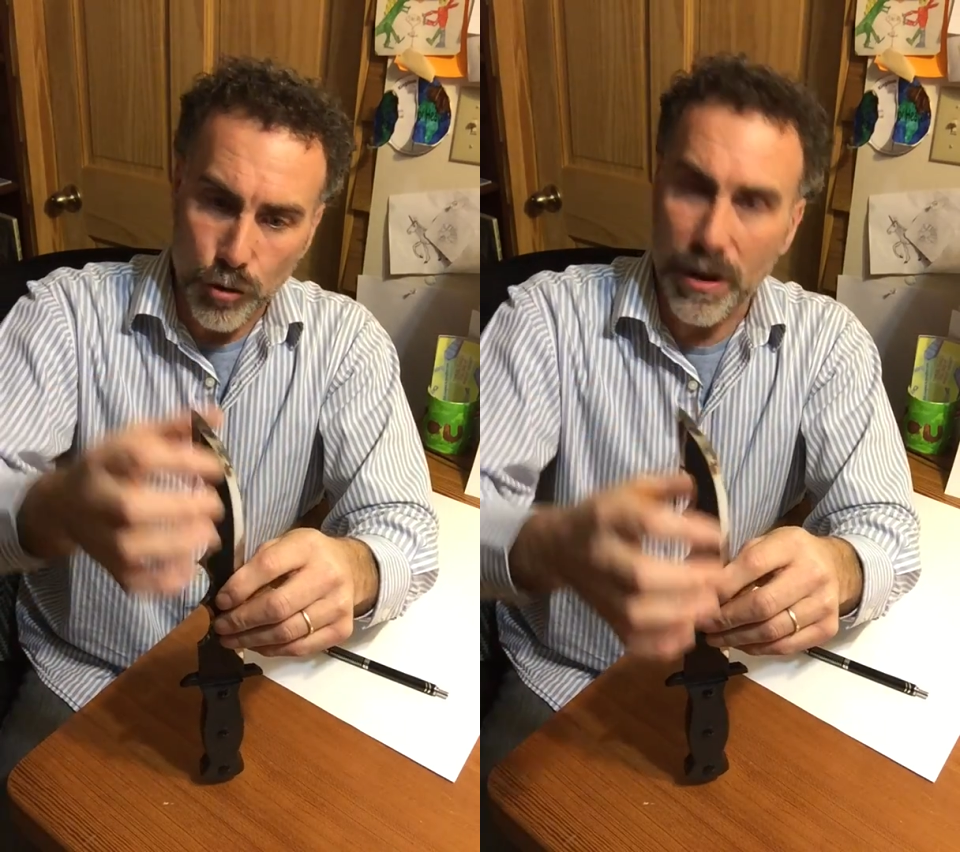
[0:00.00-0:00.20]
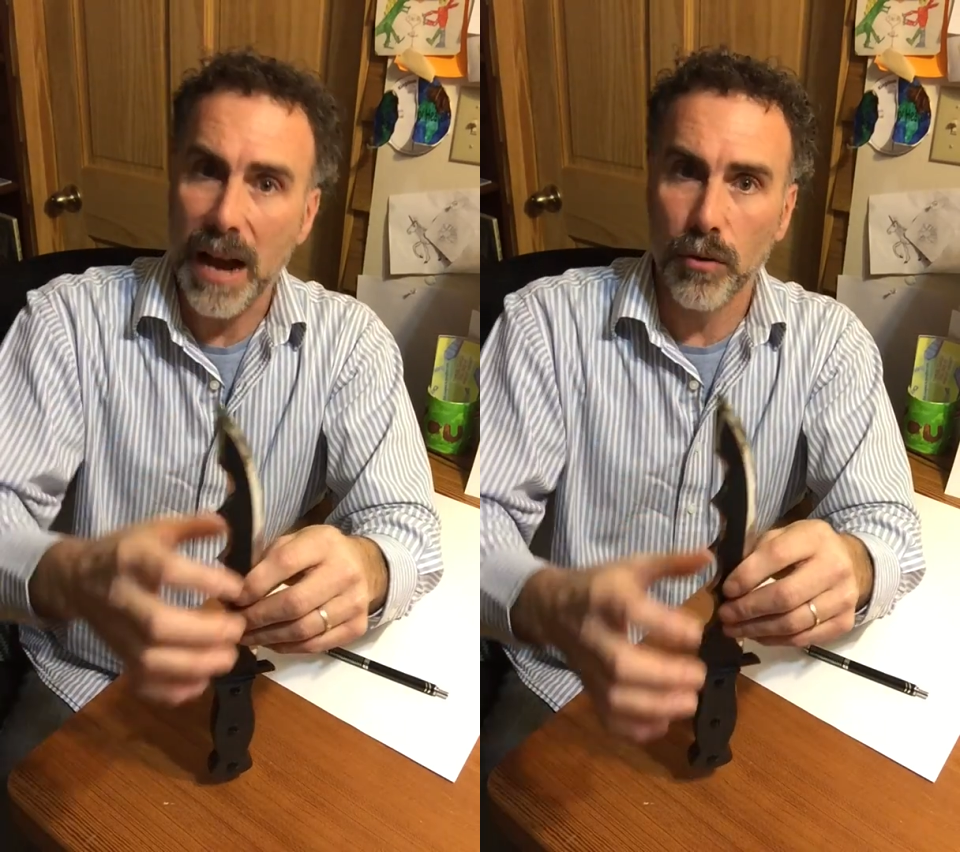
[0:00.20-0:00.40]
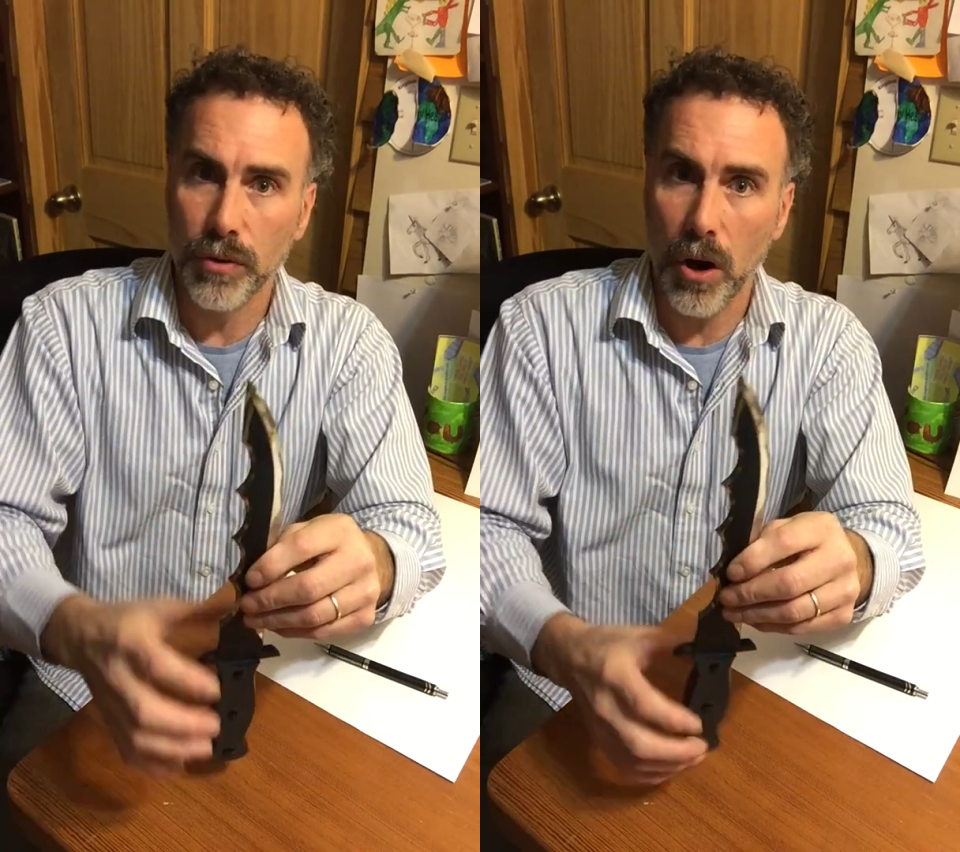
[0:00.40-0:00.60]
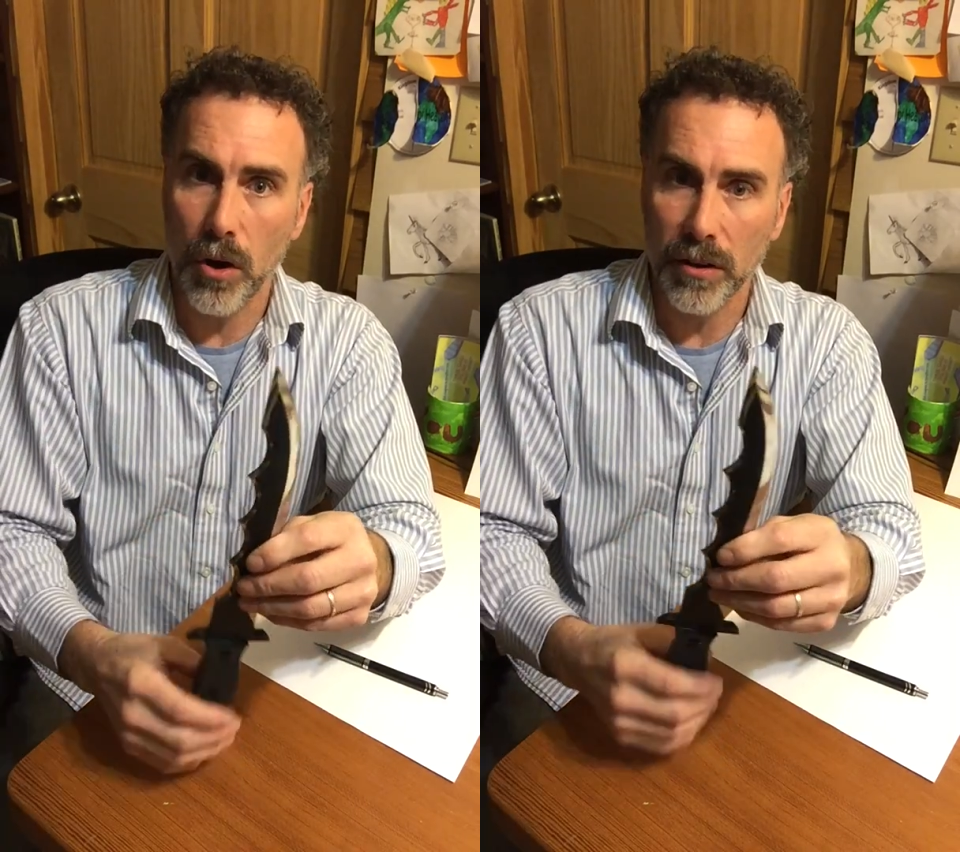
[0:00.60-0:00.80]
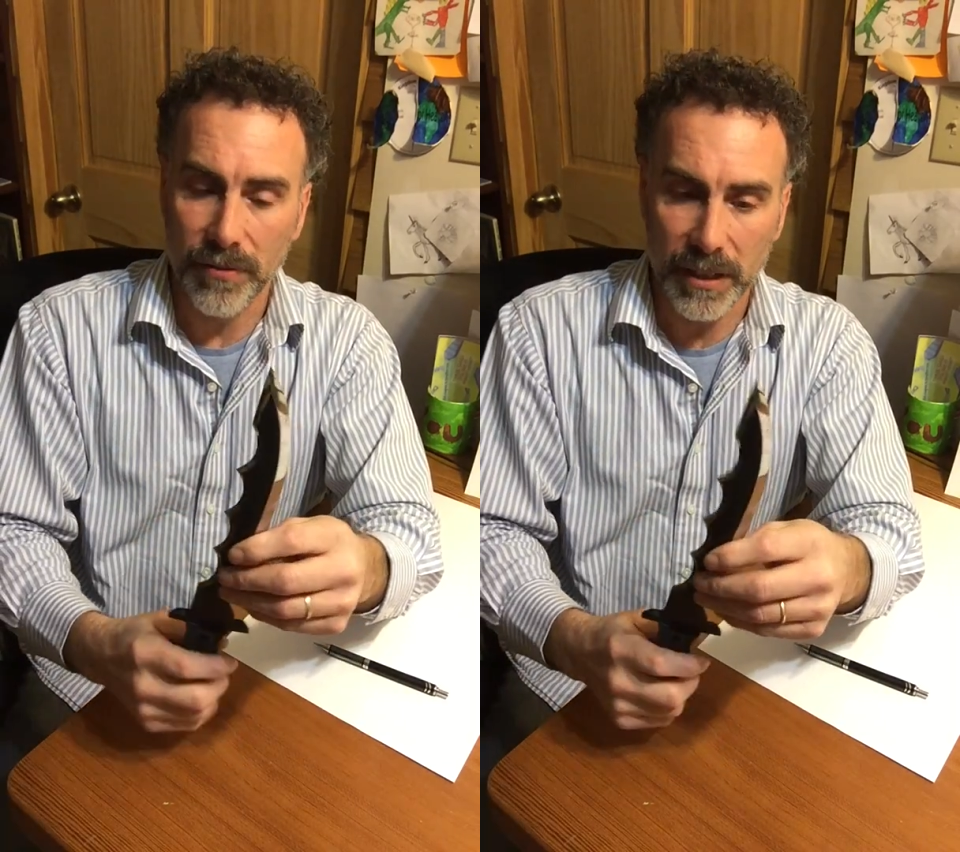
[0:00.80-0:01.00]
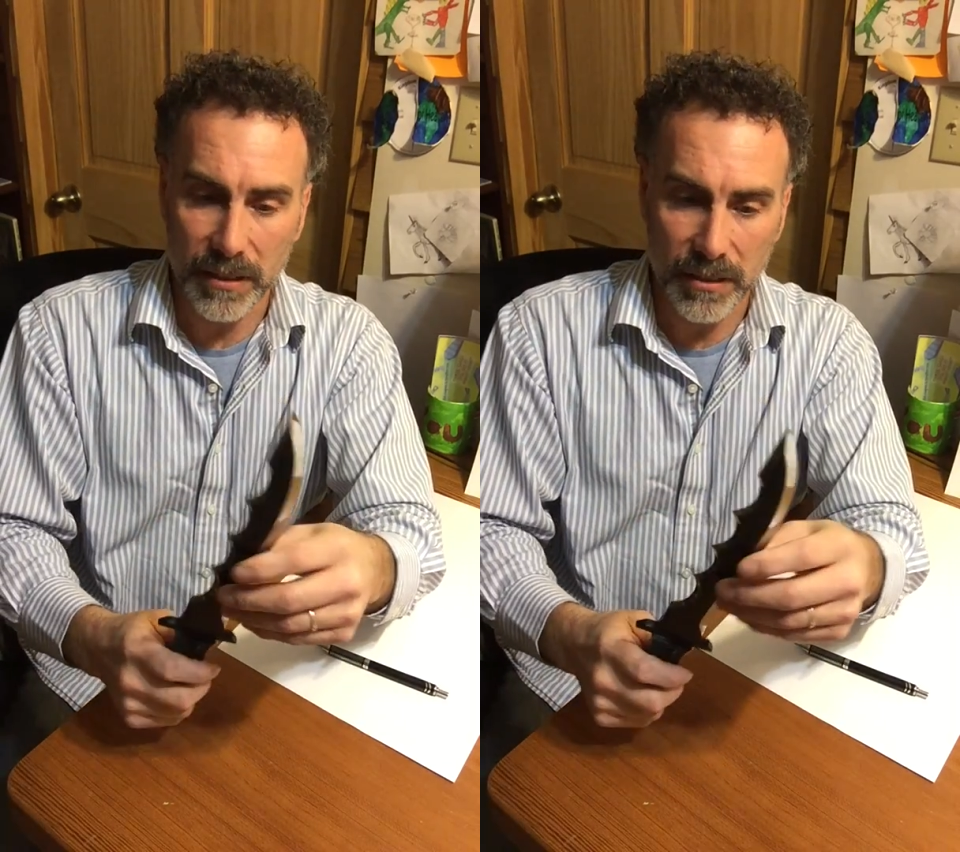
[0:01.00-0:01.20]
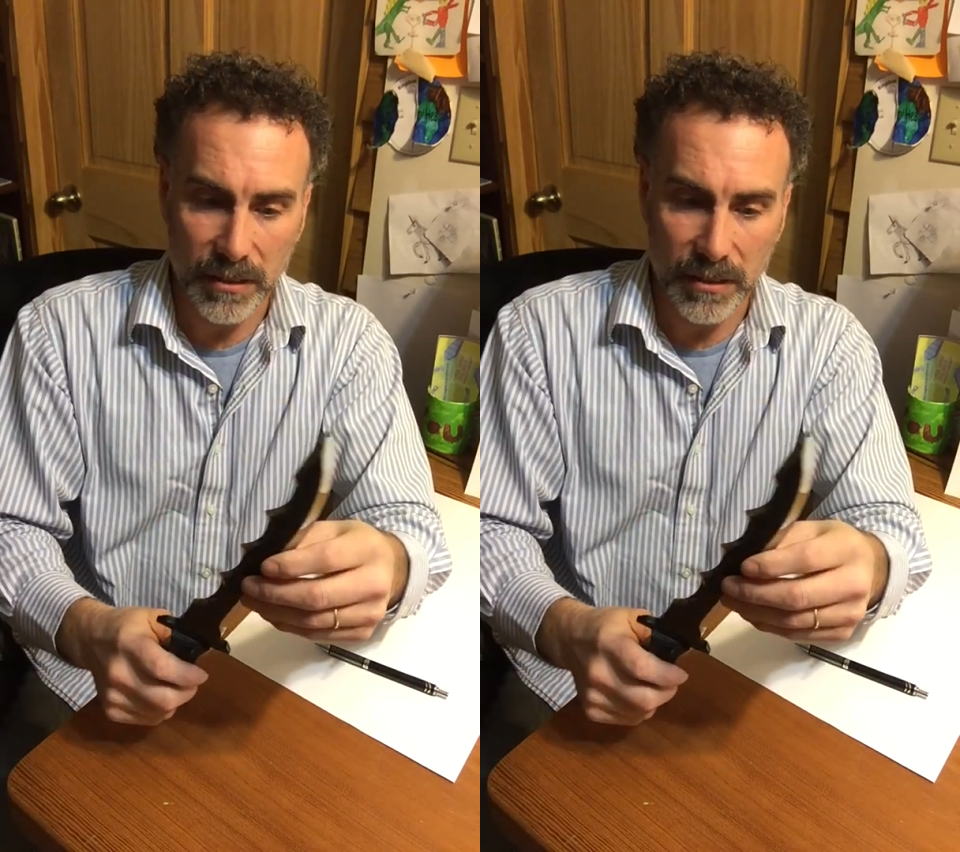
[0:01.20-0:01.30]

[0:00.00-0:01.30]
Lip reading: ground all of this.